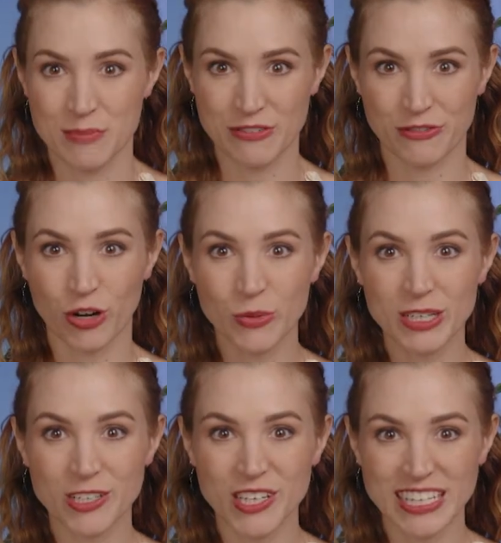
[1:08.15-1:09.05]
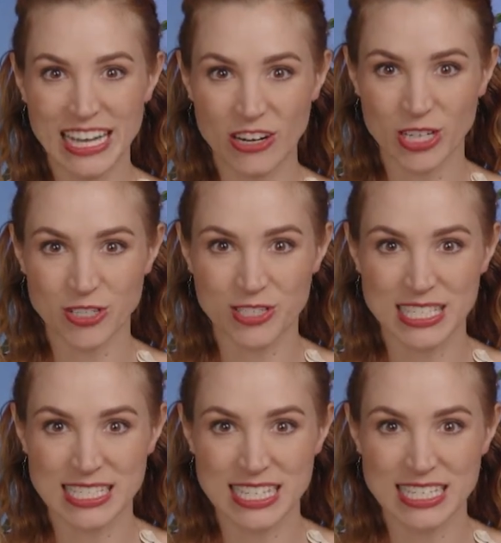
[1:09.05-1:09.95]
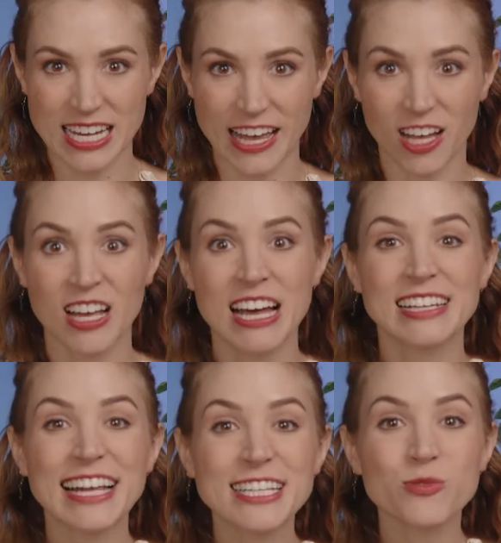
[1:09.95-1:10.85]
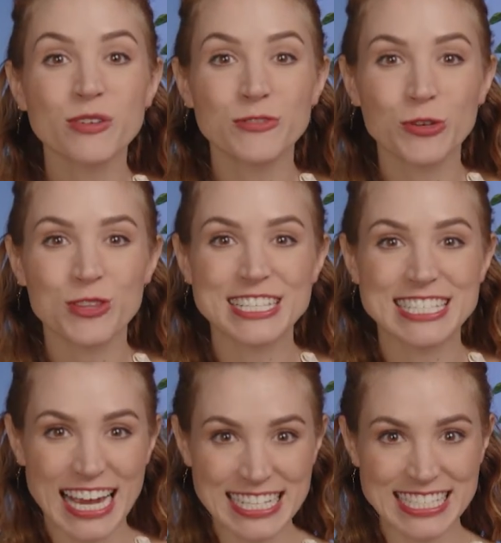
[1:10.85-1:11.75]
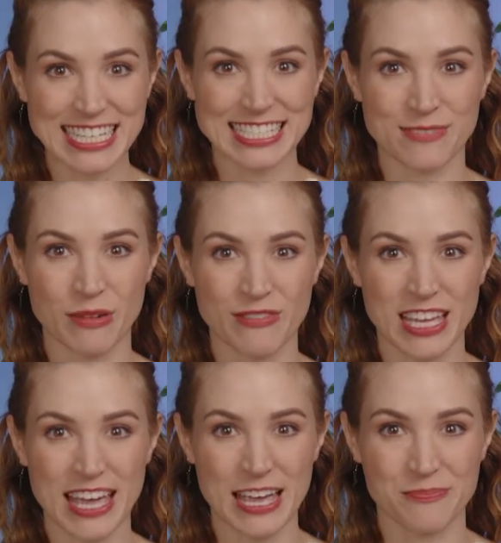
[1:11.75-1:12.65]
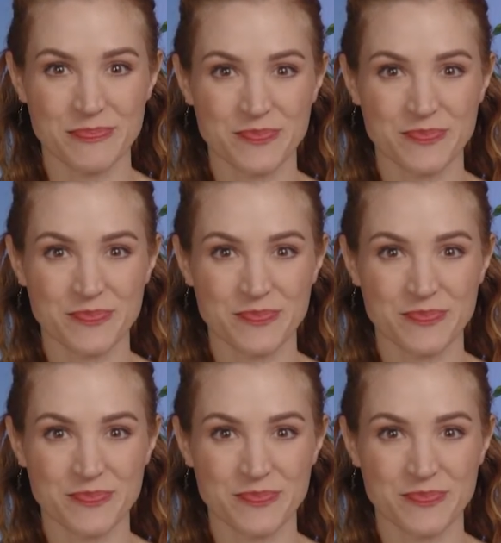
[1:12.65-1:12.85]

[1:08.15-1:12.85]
Before we look at characters in detail, let's review the dice system of the game.